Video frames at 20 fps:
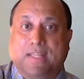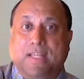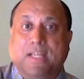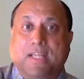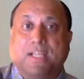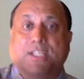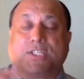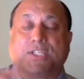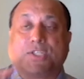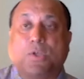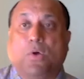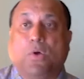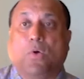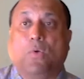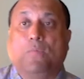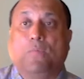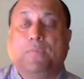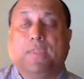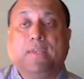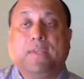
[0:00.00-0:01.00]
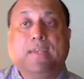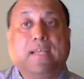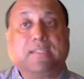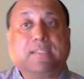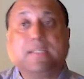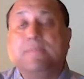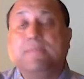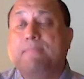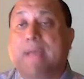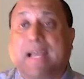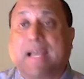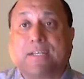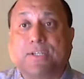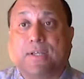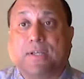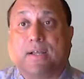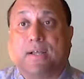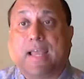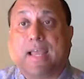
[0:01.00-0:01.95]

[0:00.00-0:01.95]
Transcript: So it doesn't matter.